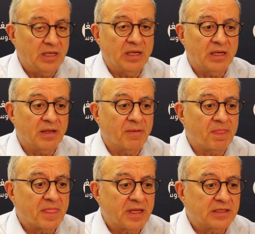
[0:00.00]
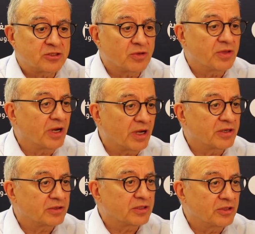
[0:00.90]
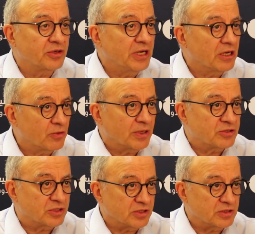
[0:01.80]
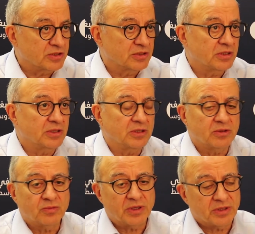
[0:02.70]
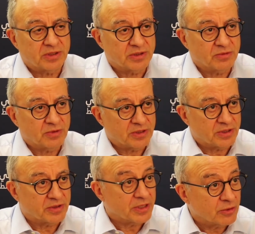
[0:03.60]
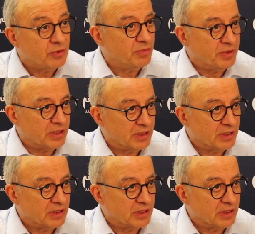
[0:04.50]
And so there are real questions whether there will be